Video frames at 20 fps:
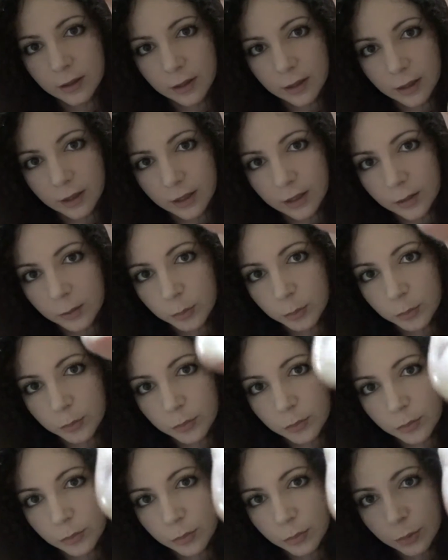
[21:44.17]
like
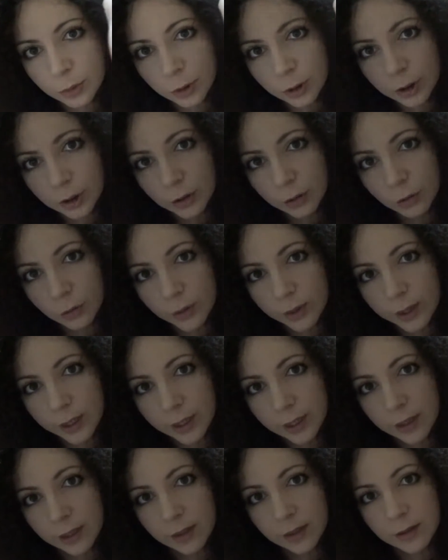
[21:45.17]
pulling
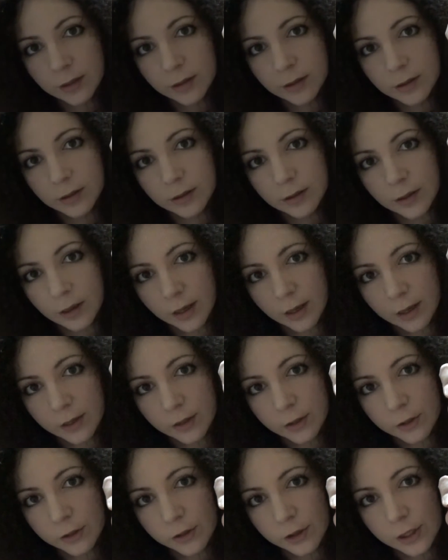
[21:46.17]
away
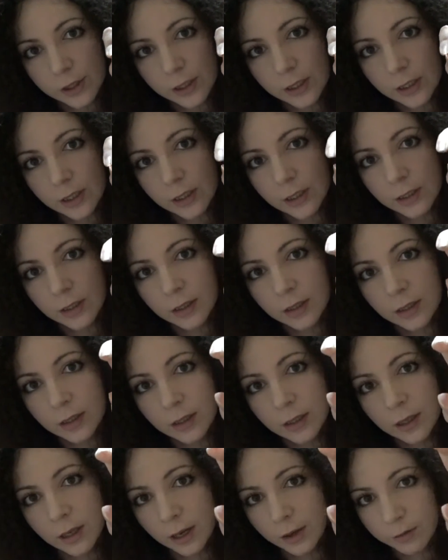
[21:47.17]
energy.
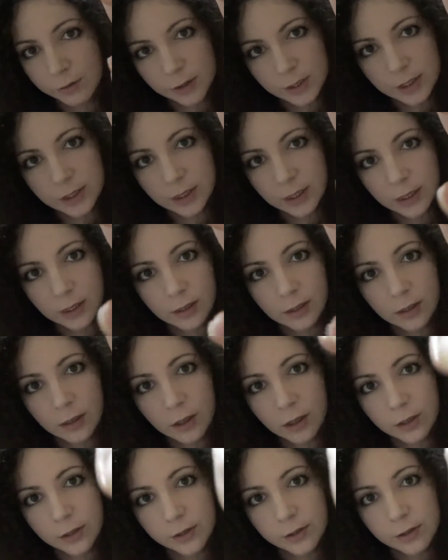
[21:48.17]
I've seen that a
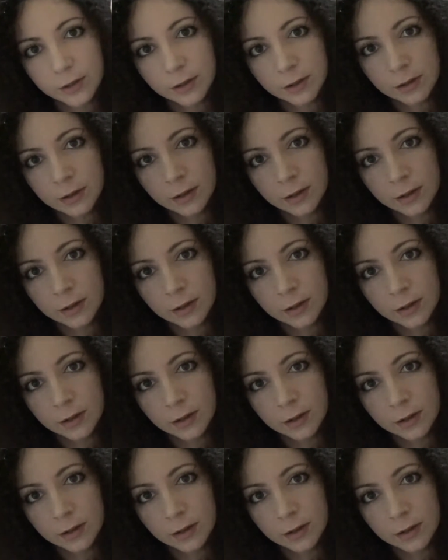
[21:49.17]
lot in